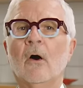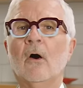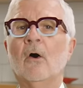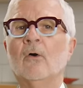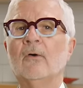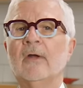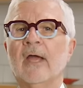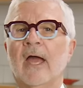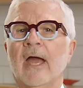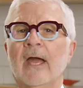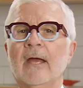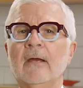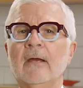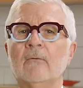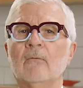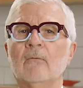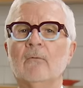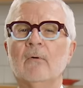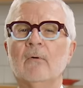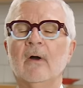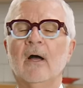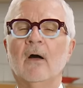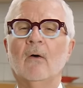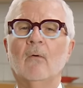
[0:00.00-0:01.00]
Okay,
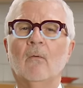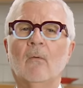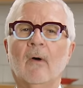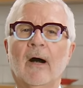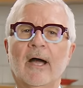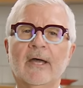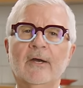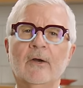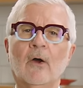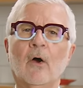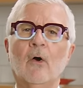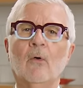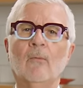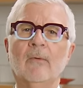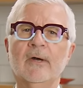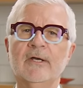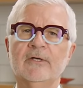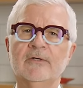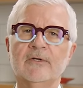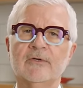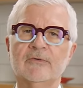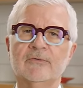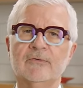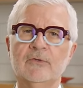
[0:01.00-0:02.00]
well, why don't we
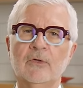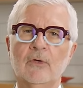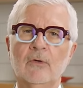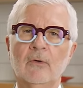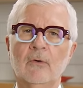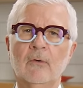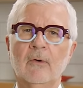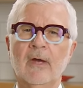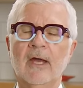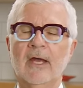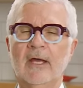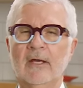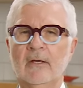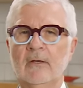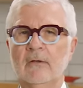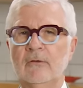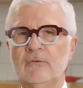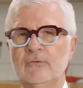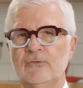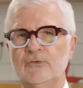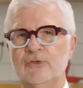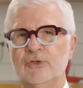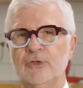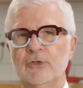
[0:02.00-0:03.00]
just do a
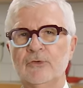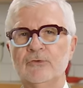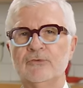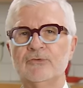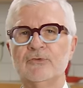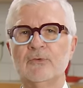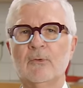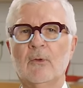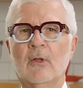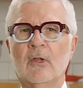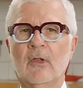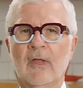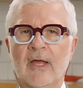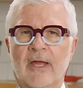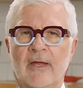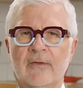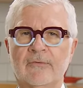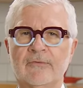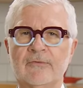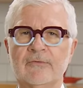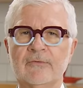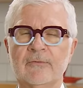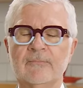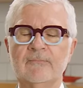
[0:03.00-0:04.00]
juice
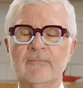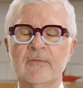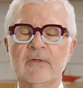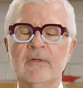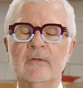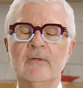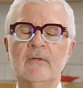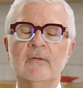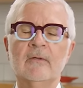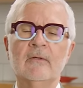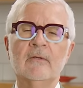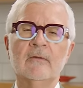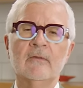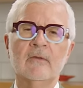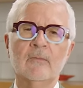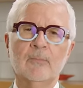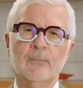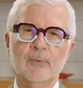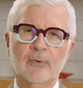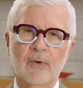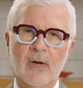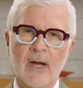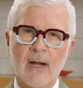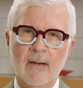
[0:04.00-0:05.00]
cleanse? The
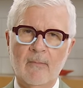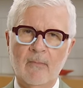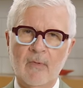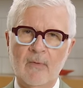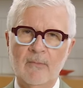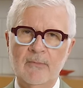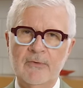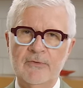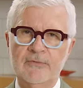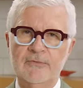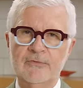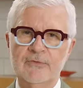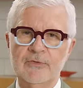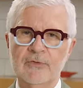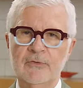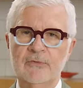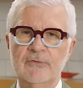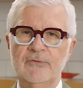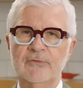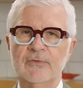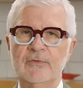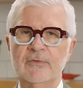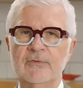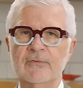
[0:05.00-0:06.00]
problem with
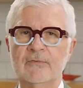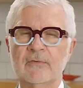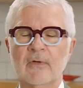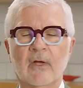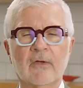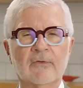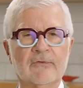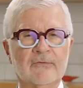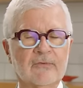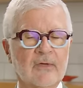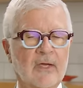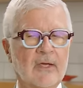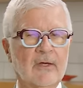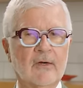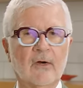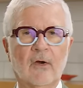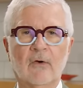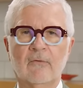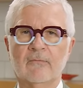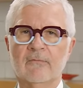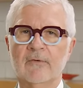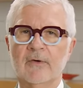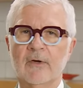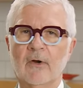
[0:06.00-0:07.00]
juices, I'll say it
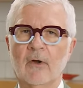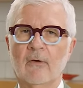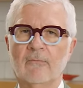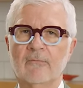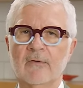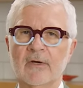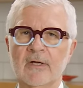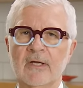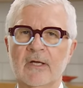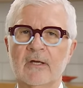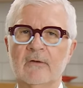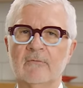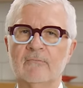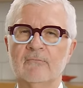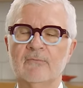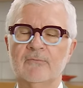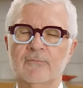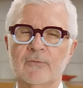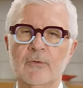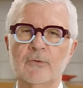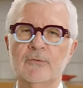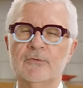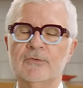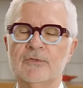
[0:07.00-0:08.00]
over and over again,
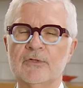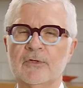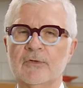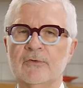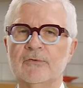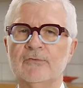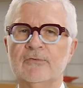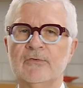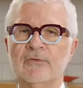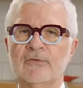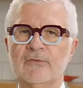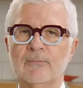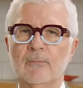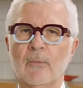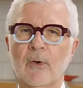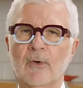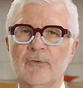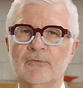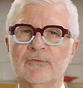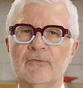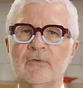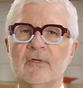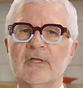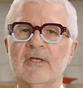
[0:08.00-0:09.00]
fruit juice is
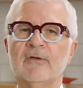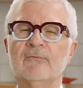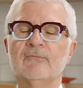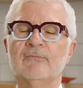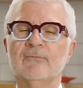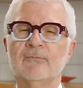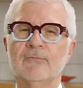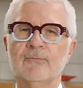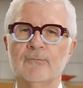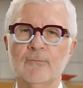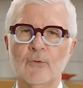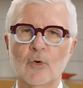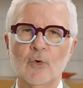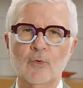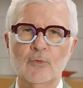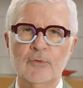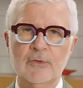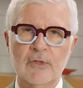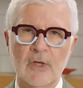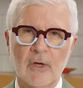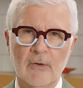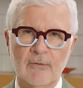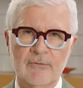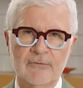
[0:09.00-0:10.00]
mostly
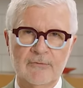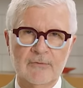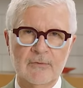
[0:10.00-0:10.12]
fructose.